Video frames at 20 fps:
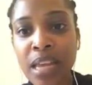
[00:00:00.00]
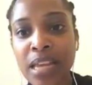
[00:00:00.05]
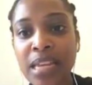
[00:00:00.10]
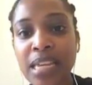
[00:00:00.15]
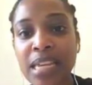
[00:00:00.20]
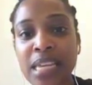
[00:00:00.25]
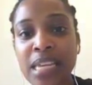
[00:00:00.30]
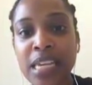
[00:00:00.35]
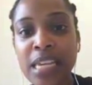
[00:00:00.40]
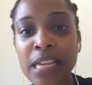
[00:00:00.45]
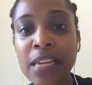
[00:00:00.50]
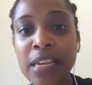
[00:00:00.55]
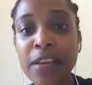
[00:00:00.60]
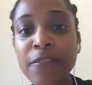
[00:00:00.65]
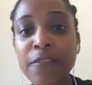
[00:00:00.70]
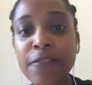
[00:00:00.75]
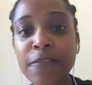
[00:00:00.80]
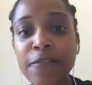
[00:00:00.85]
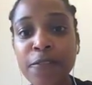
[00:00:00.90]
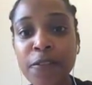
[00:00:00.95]
E
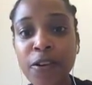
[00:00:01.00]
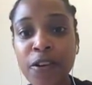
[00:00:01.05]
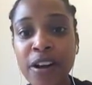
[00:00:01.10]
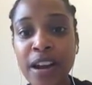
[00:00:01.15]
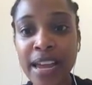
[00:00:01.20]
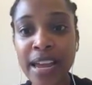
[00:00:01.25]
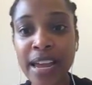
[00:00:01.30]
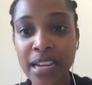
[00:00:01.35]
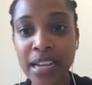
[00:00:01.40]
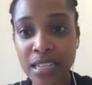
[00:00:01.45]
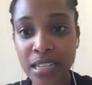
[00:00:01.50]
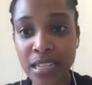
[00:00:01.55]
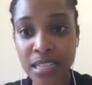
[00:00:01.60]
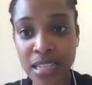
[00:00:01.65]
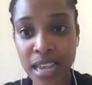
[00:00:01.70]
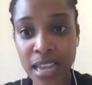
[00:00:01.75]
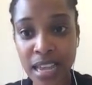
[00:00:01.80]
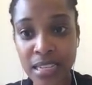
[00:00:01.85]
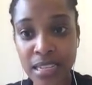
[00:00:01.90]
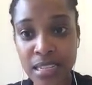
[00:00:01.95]
for
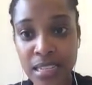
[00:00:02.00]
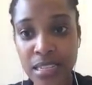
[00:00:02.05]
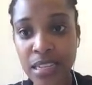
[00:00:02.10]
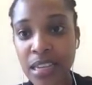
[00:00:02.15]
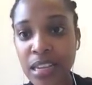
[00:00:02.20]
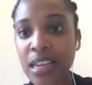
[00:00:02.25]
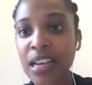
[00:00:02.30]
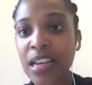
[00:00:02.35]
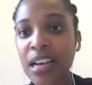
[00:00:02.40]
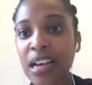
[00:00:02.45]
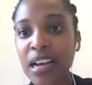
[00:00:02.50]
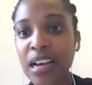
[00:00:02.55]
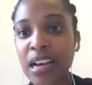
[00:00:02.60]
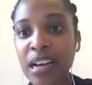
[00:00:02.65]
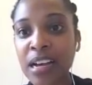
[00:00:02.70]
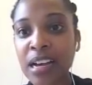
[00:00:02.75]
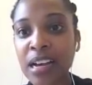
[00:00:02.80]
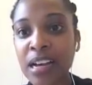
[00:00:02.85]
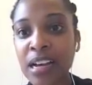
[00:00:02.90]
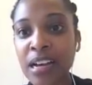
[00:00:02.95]
exercise.
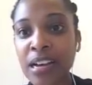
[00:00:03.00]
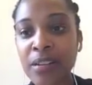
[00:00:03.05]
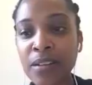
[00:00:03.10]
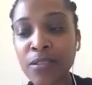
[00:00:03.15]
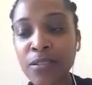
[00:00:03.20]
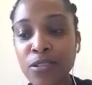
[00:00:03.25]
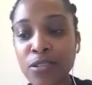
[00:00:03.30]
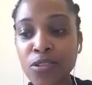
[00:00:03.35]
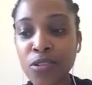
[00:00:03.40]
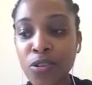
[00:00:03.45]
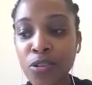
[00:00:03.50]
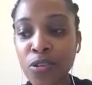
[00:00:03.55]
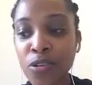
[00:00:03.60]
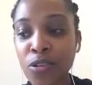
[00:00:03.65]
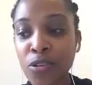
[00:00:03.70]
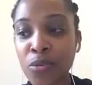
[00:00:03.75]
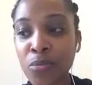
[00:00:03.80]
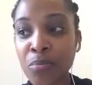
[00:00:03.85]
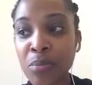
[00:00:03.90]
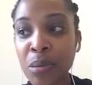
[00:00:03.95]

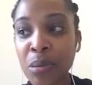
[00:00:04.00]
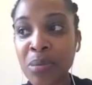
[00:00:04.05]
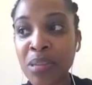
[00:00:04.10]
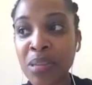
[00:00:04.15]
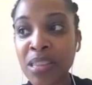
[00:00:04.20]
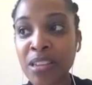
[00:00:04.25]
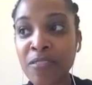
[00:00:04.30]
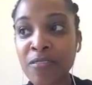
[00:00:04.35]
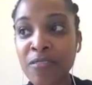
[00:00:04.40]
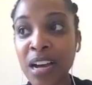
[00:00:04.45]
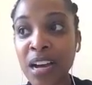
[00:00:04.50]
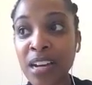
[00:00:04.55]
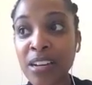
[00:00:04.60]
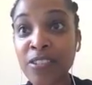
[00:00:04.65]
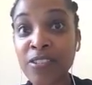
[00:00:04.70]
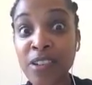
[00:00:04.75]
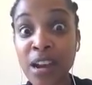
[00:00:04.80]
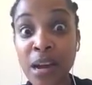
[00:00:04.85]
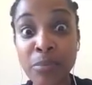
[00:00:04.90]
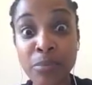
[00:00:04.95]
So maybe they've had
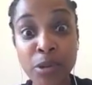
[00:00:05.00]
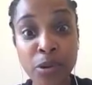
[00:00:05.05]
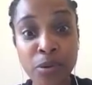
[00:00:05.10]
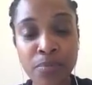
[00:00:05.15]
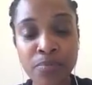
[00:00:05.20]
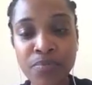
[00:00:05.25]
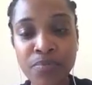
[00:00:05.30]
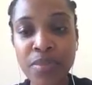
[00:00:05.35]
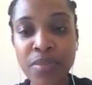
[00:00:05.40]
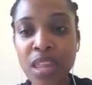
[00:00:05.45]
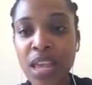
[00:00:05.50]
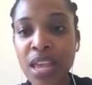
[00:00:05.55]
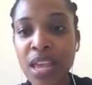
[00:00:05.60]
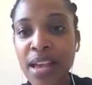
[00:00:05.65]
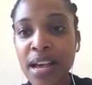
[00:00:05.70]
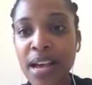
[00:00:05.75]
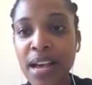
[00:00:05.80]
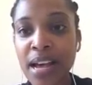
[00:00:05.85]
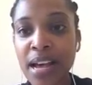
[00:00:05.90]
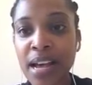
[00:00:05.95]
rhabdo.
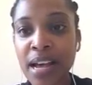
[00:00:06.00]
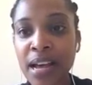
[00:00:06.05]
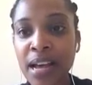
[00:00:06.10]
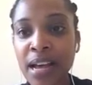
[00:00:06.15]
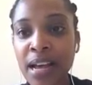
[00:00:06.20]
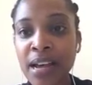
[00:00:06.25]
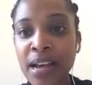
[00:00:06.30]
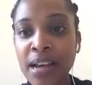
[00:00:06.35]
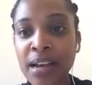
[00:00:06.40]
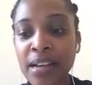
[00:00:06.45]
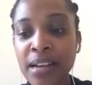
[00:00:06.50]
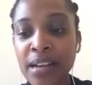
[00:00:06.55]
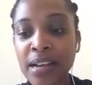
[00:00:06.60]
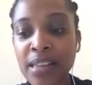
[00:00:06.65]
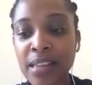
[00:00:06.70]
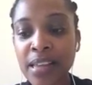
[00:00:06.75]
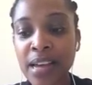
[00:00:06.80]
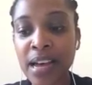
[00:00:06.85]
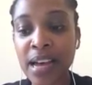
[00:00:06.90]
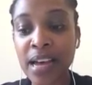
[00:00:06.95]

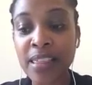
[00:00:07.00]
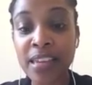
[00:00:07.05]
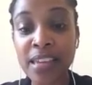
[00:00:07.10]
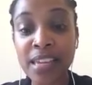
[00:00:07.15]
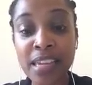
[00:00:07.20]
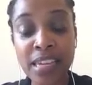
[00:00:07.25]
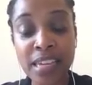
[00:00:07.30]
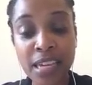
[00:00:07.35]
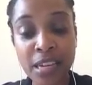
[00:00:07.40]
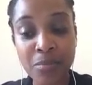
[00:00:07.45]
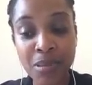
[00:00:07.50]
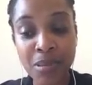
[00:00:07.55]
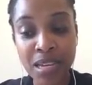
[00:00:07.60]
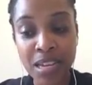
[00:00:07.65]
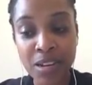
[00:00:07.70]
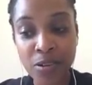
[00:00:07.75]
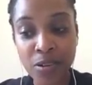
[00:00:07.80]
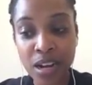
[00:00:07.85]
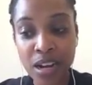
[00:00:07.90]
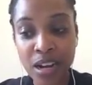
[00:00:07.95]
The other E can be
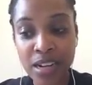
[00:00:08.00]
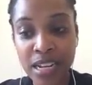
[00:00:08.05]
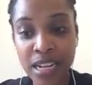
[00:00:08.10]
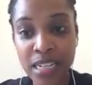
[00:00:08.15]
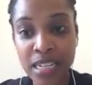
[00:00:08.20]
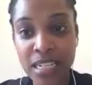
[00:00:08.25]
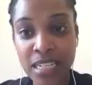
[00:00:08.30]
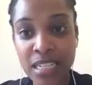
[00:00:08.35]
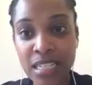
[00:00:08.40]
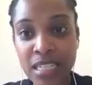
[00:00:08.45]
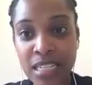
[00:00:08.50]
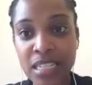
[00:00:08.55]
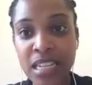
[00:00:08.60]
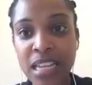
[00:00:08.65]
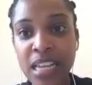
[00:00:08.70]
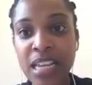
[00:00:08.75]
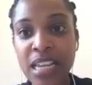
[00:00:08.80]
endocarditis.